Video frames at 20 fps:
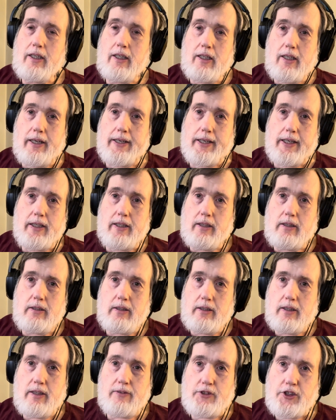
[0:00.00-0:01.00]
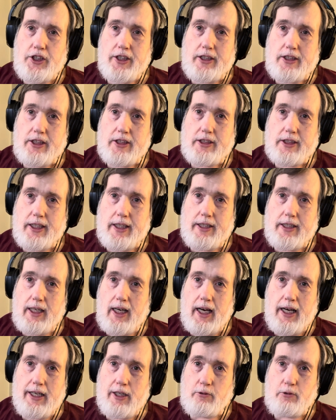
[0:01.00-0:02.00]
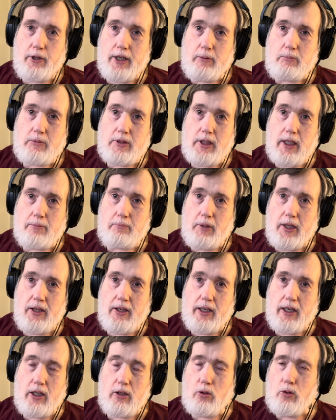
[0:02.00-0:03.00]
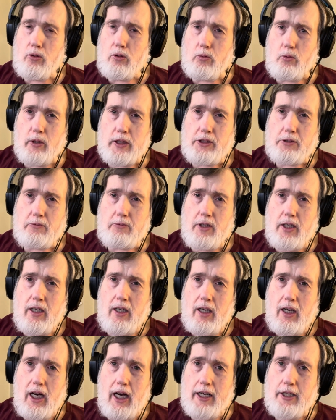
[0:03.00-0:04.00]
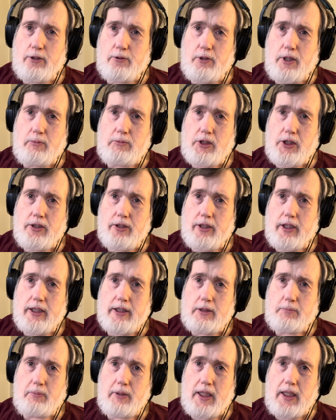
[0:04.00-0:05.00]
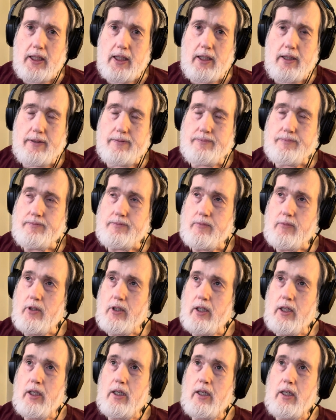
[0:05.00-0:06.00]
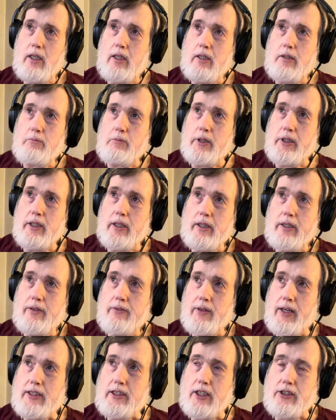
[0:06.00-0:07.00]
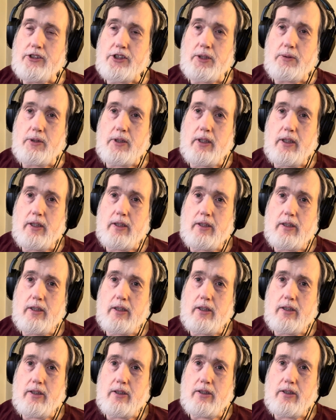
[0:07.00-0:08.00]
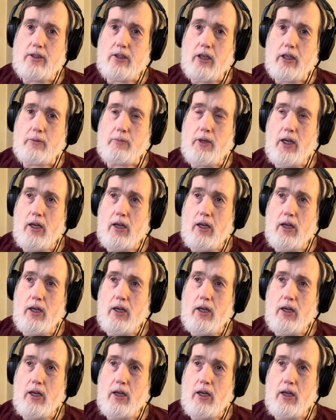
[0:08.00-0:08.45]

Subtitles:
Like, if she had just said Ida Reams, I'd be thinking, oh, which Ida Reams could this be? But that's how she would talk.